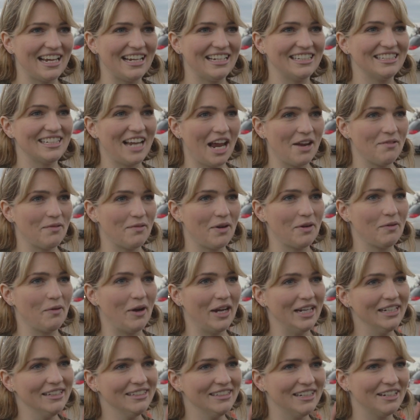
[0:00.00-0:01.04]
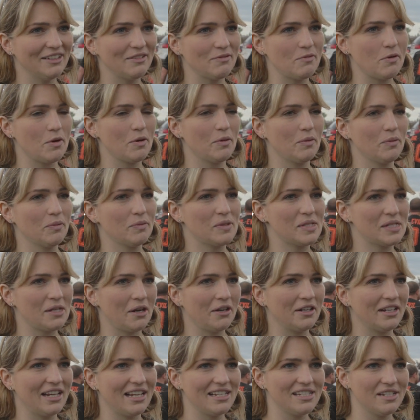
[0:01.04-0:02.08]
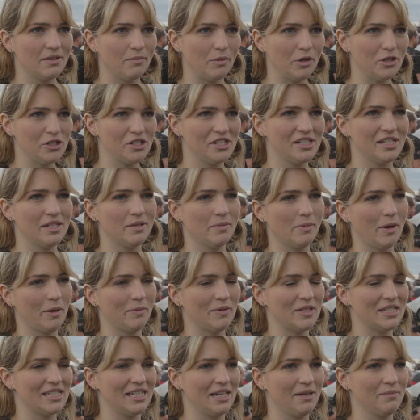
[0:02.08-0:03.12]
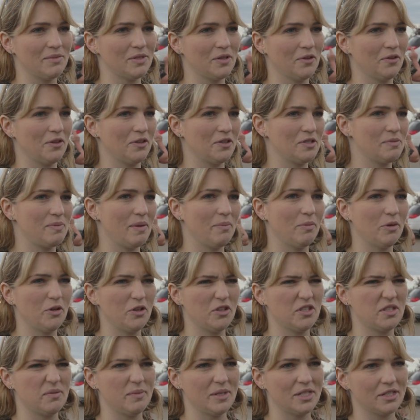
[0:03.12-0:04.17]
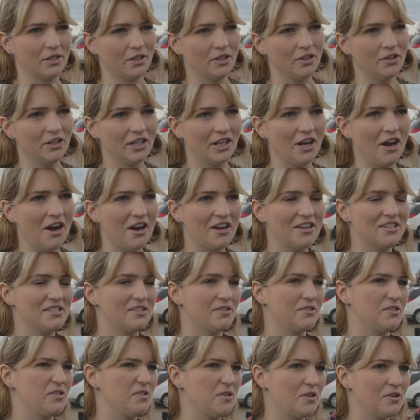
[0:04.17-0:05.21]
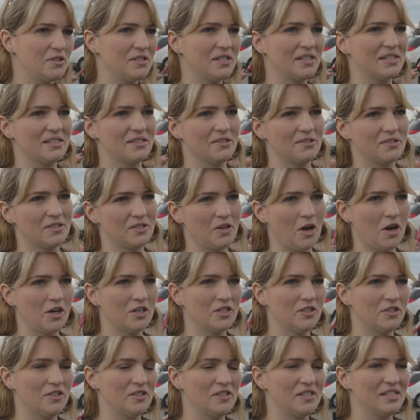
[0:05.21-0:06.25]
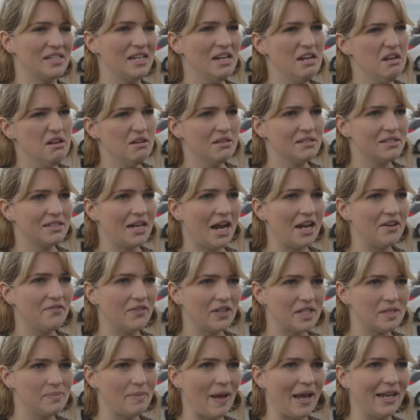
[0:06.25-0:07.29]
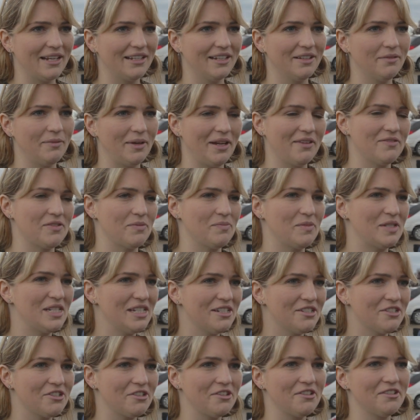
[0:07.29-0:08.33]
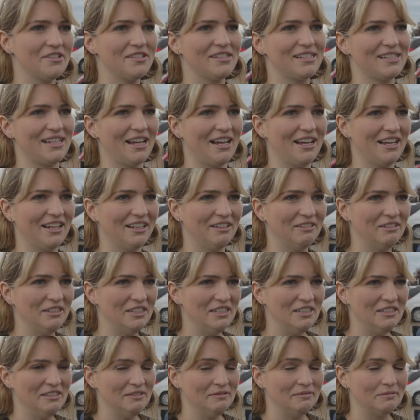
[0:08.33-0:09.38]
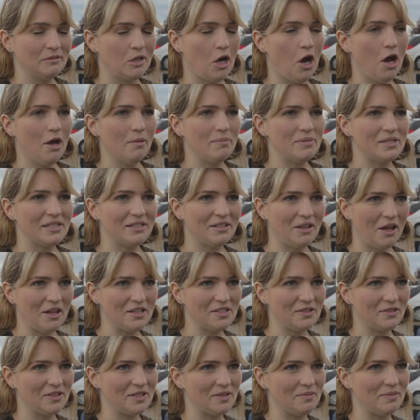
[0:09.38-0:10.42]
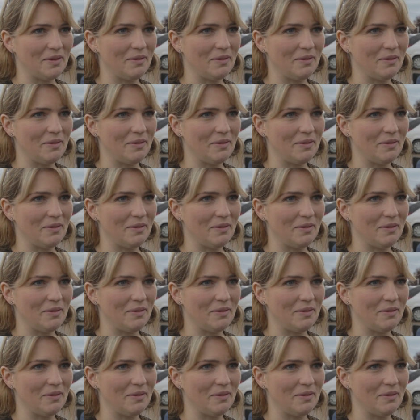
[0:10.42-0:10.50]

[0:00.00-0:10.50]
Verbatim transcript: uh, 911. Uh, we're started as an emergency department team, so there's people who used to be security guards, there's nurses, there's doctors. It's kind of expanded. We have some teachers. Uh, cops, all sorts of